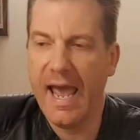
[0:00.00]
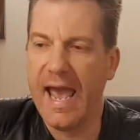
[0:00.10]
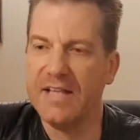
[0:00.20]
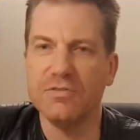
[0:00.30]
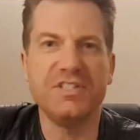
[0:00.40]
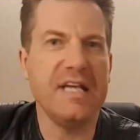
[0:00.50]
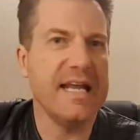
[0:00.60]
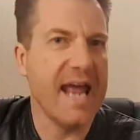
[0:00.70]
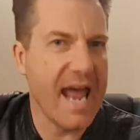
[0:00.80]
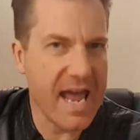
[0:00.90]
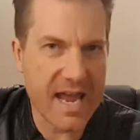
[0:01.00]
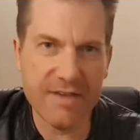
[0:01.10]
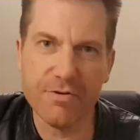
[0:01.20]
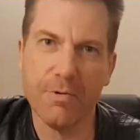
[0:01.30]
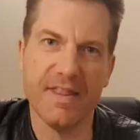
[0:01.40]
And you'll see it
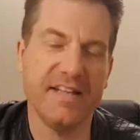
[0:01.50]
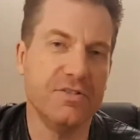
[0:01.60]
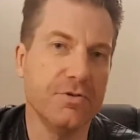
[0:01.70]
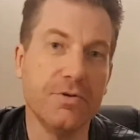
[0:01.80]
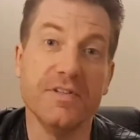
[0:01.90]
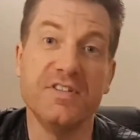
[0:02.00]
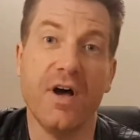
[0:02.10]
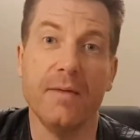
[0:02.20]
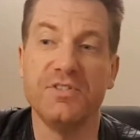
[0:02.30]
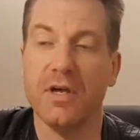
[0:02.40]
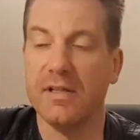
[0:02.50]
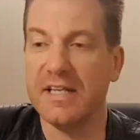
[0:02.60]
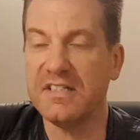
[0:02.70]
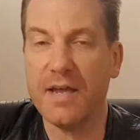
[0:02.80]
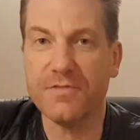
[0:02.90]
everywhere. They do it all the time. So
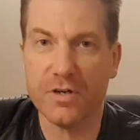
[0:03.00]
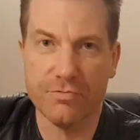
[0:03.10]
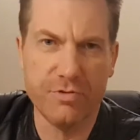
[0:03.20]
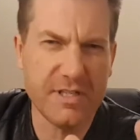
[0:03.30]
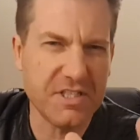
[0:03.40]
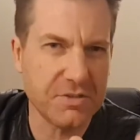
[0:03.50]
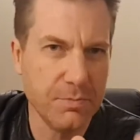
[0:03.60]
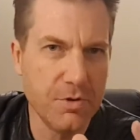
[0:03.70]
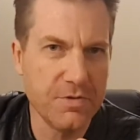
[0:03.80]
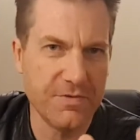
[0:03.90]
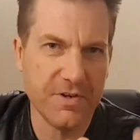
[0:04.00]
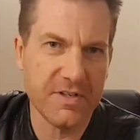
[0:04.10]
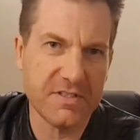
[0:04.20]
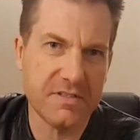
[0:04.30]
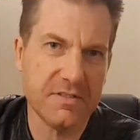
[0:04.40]
let's say you've got a really smooth
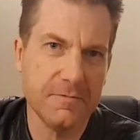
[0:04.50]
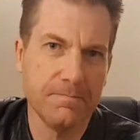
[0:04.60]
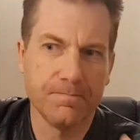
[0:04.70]
verse.